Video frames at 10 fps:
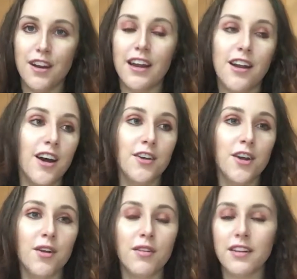And I
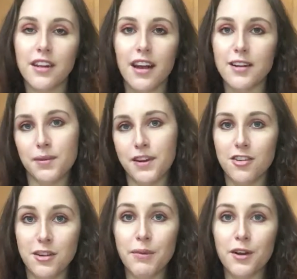know that that's because
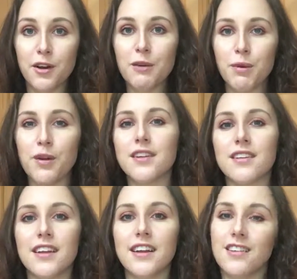she's my dog, but
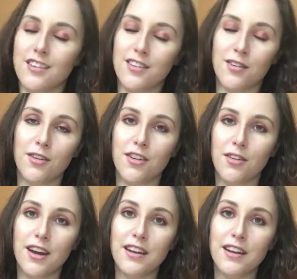honestly, she's so cute.